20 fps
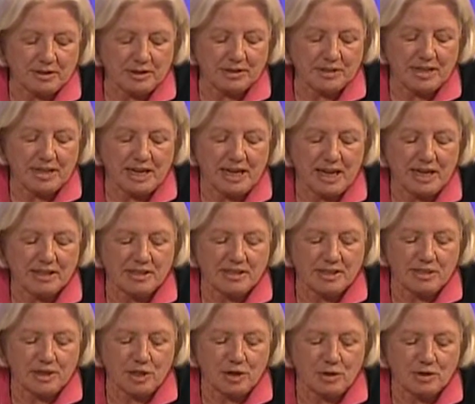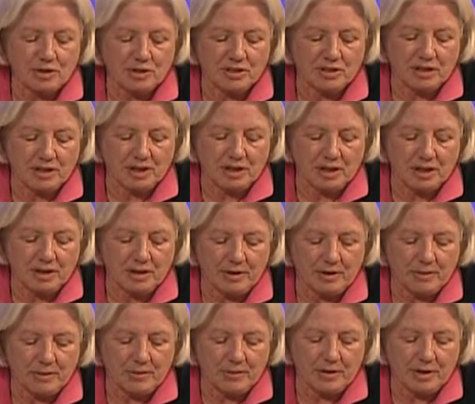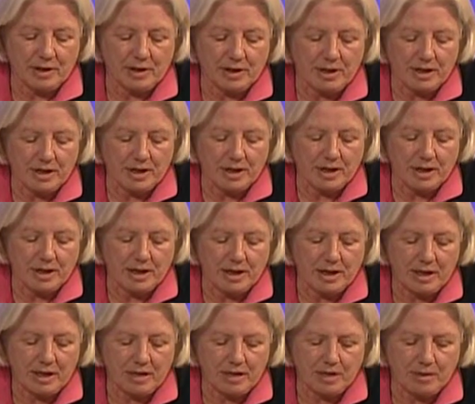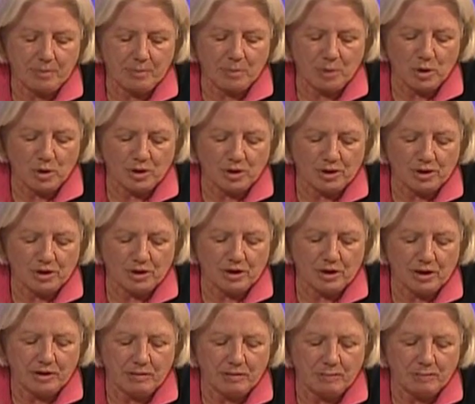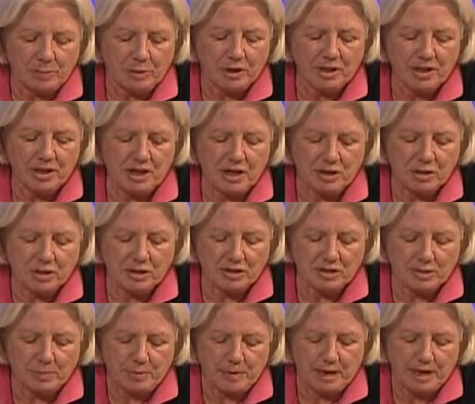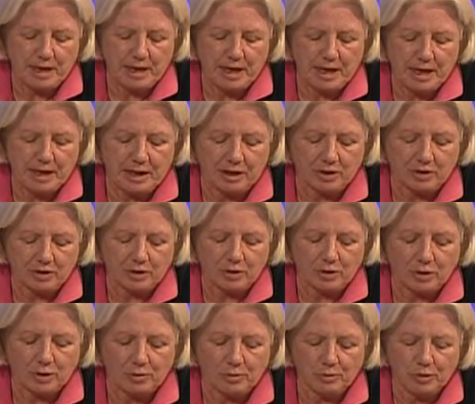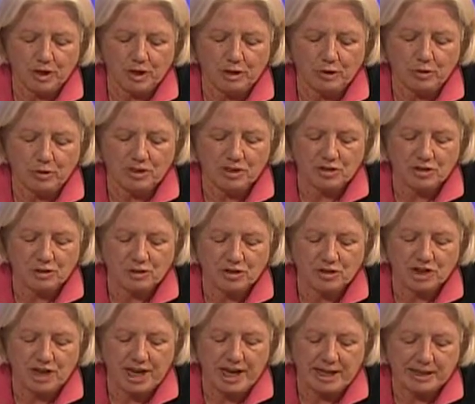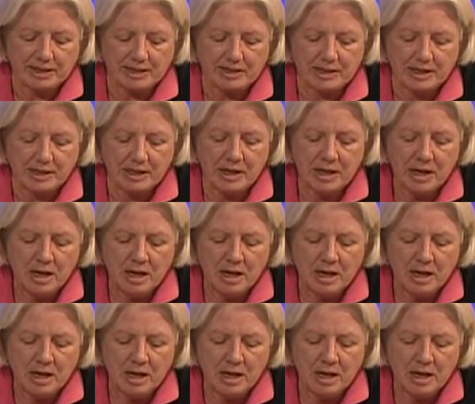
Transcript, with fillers: is the case in Houston of uh, uh the murder of Britney Cosby and her girlfriend Crystal Jackson